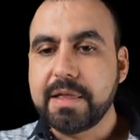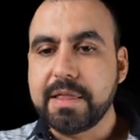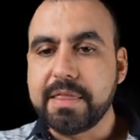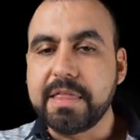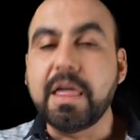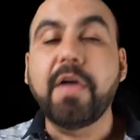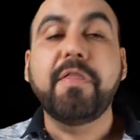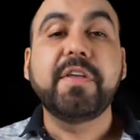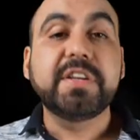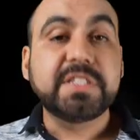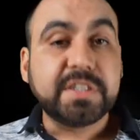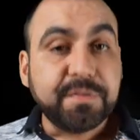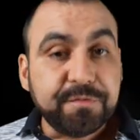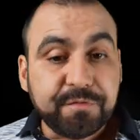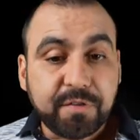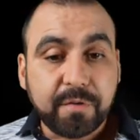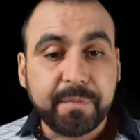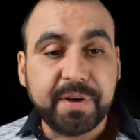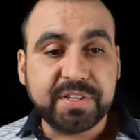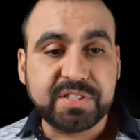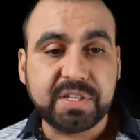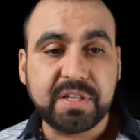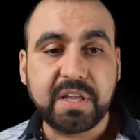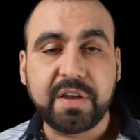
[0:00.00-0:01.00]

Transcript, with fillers: Now, this information